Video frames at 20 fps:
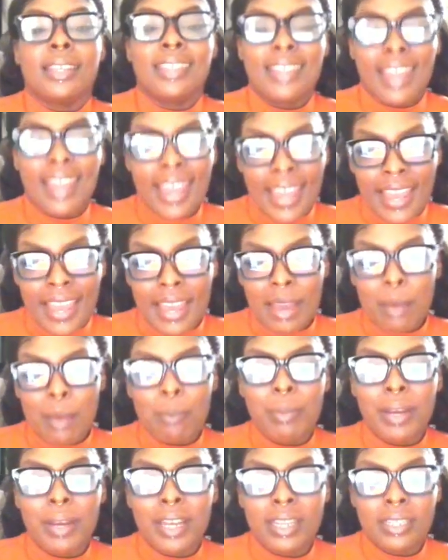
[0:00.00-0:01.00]
Yeah,
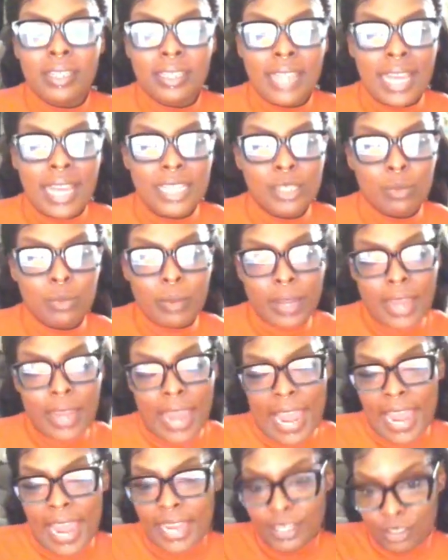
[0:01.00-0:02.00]
but that's
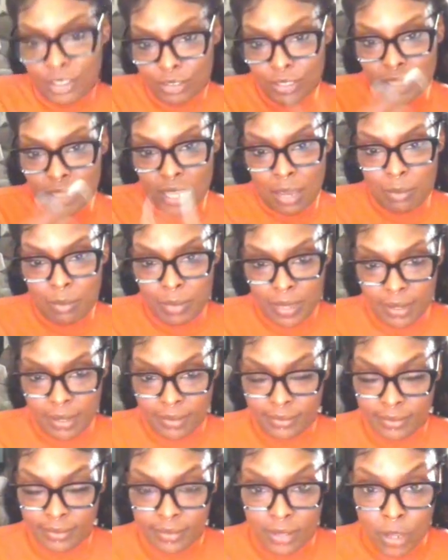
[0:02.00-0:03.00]
where actors come in.
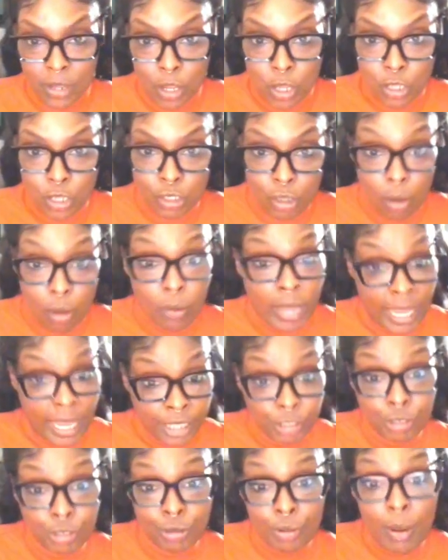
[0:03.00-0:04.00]
So
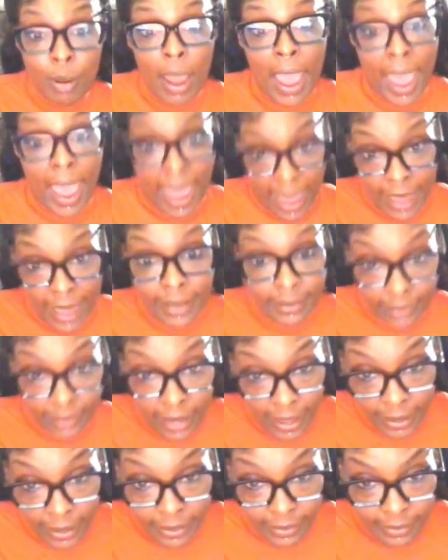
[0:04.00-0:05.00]
can't you act
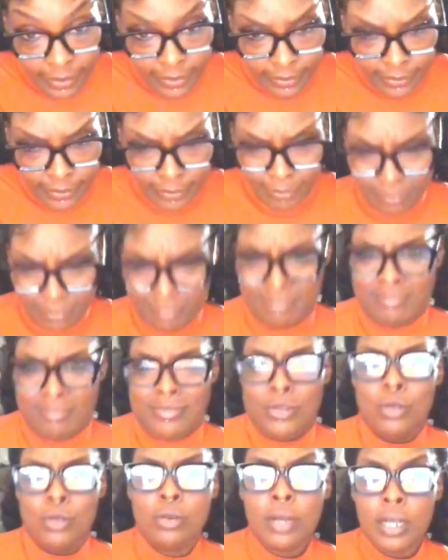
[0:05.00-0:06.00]
like
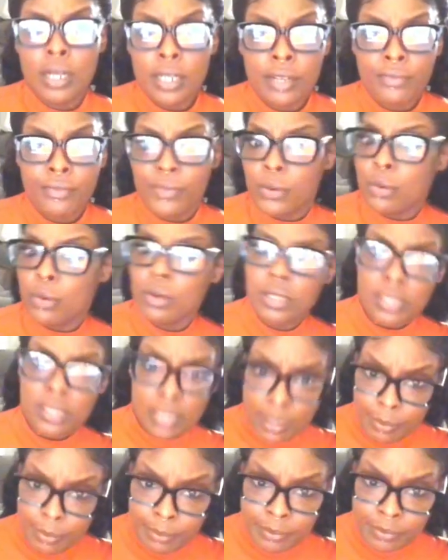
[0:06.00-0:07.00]
you couldn't afford
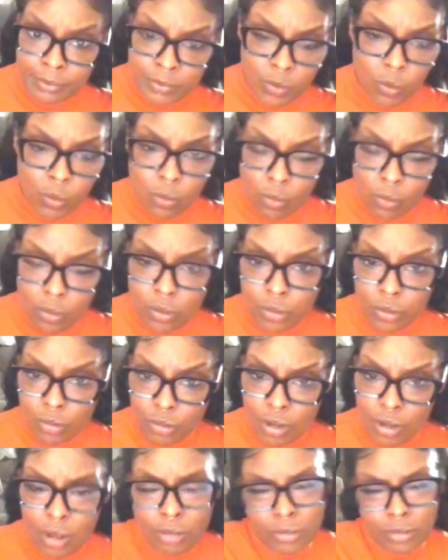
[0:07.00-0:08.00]
something, or
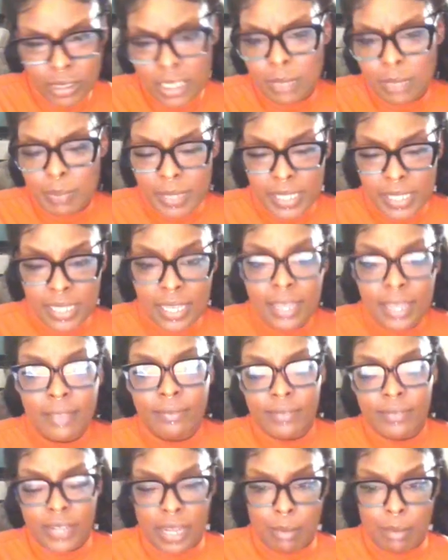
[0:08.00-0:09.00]
just
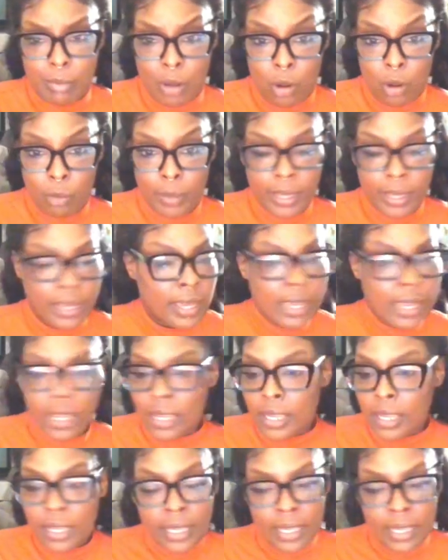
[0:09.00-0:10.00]
pretend for that
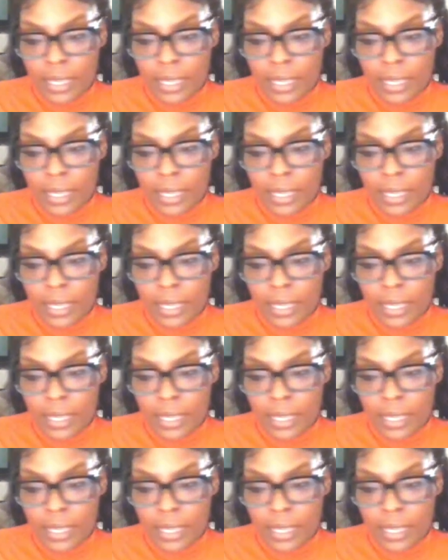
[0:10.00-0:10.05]
moment.